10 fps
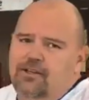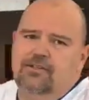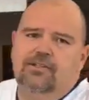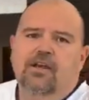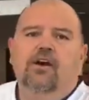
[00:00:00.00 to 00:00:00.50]

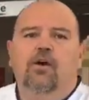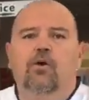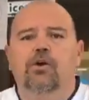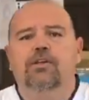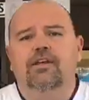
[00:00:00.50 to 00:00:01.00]
this,
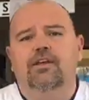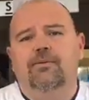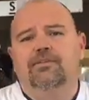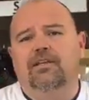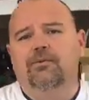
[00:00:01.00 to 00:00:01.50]
or you can
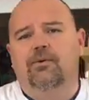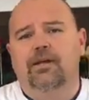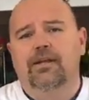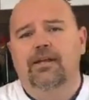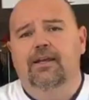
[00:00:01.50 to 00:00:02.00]
come see the
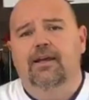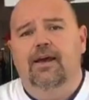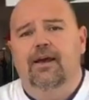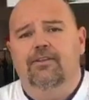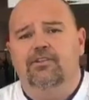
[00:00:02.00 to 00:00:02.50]
one in
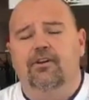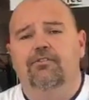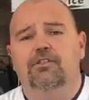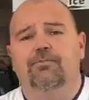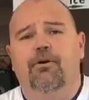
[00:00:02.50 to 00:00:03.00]
the
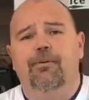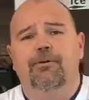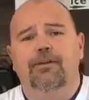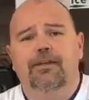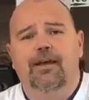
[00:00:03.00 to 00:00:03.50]
service
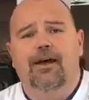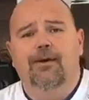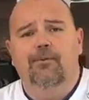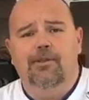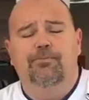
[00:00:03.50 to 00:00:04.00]
department
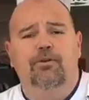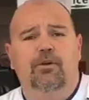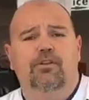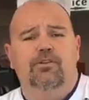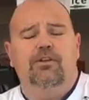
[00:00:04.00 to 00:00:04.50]
when you
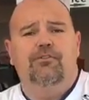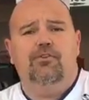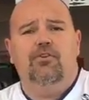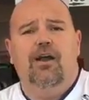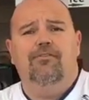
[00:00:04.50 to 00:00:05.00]
pull into the
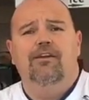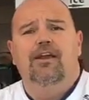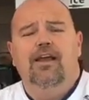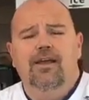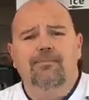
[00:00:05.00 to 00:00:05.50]
service drive,
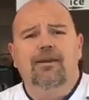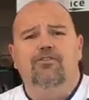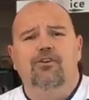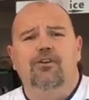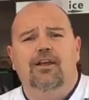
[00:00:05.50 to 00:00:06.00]
and
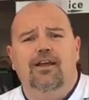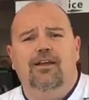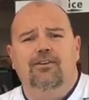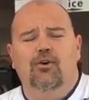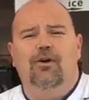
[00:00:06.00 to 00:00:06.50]
make sure and
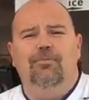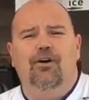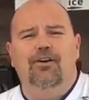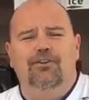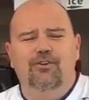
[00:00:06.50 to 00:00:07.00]
do our
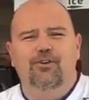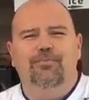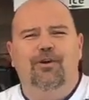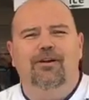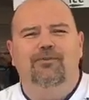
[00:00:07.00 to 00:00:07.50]
part, do your
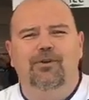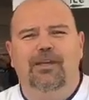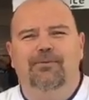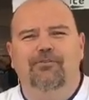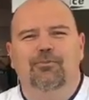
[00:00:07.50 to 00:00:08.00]
part, and we'll
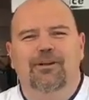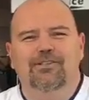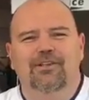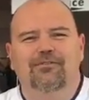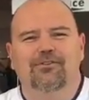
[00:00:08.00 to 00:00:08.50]
keep
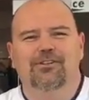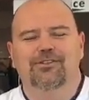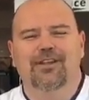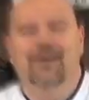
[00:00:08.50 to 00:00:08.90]
everybody safe during this